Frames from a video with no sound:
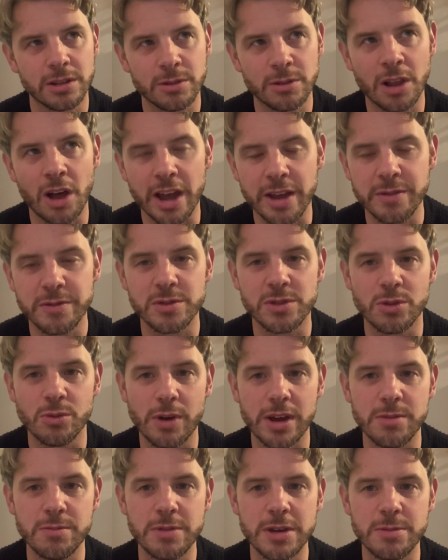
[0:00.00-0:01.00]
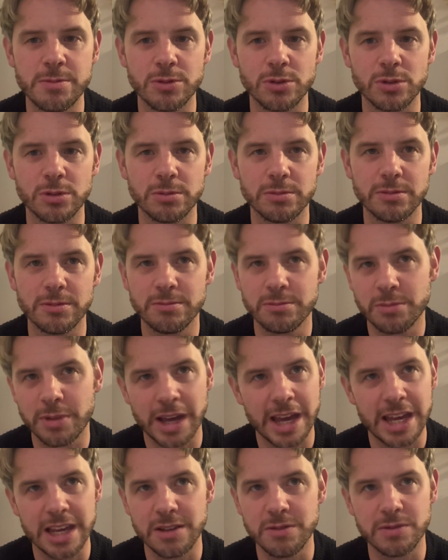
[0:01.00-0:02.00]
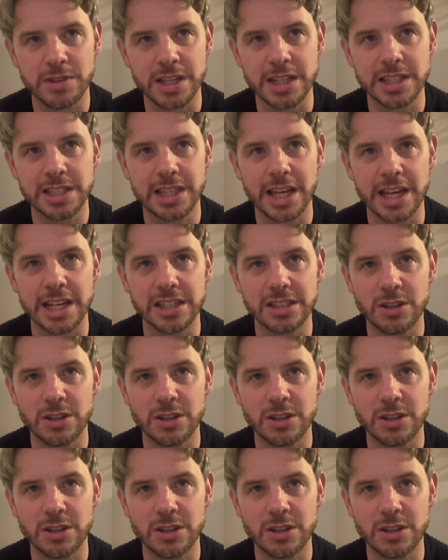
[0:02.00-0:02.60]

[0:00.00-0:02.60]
life and the way people behave these days.